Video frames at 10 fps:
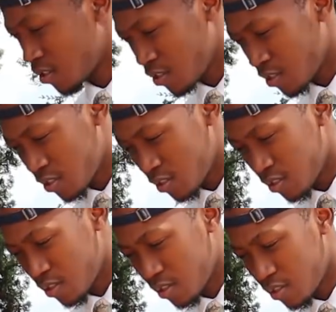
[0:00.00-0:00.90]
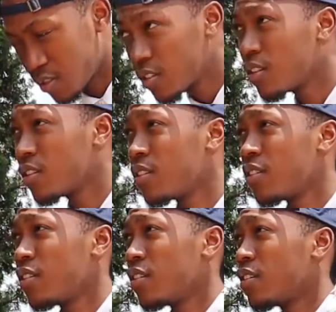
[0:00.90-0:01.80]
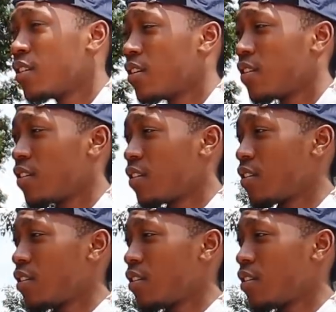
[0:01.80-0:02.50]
This person isn't speaking.